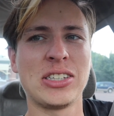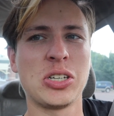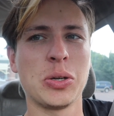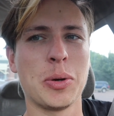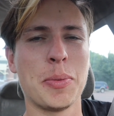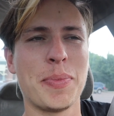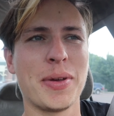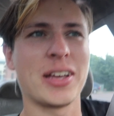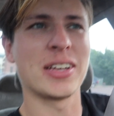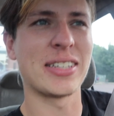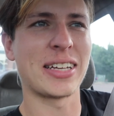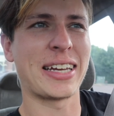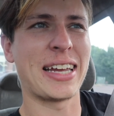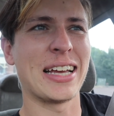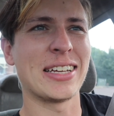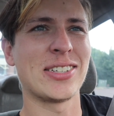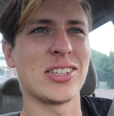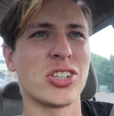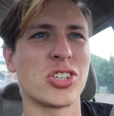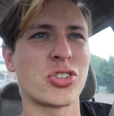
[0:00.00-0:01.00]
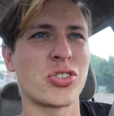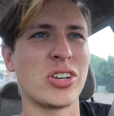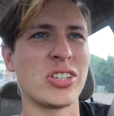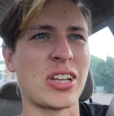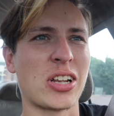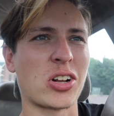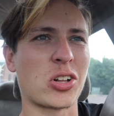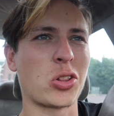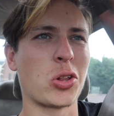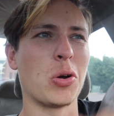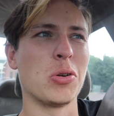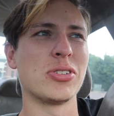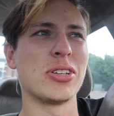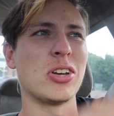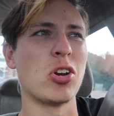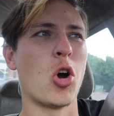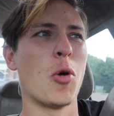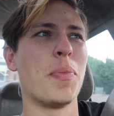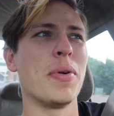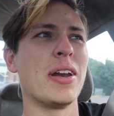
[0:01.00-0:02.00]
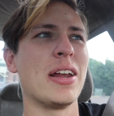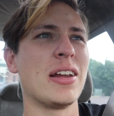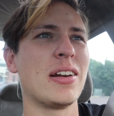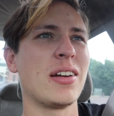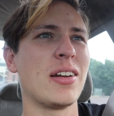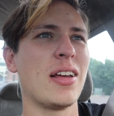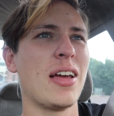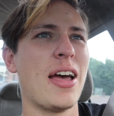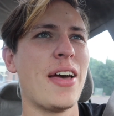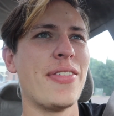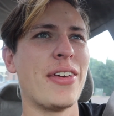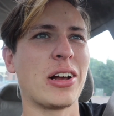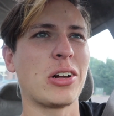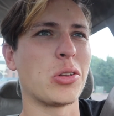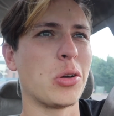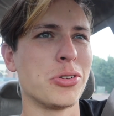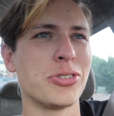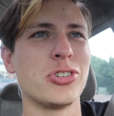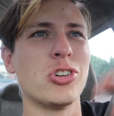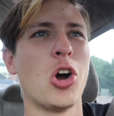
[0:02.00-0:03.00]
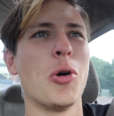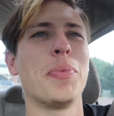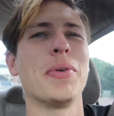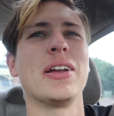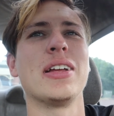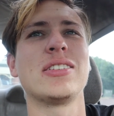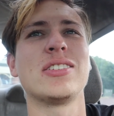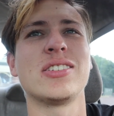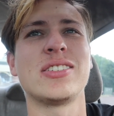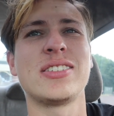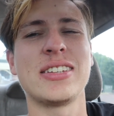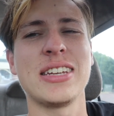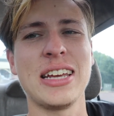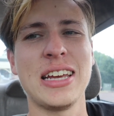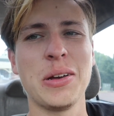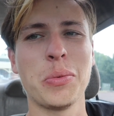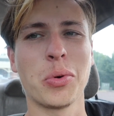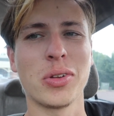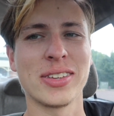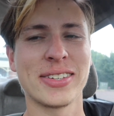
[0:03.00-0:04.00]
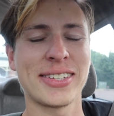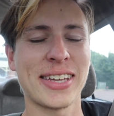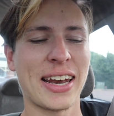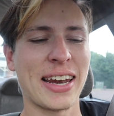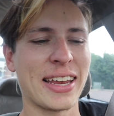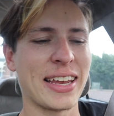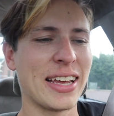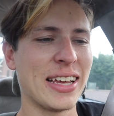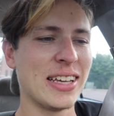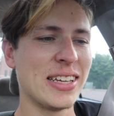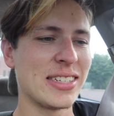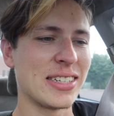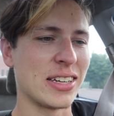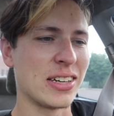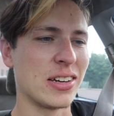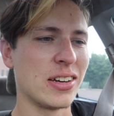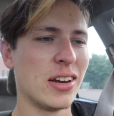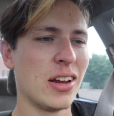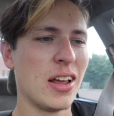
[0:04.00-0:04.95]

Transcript: to it because I can't see the screen, so I have to close it and open it, and then close and open it to see where the setting is and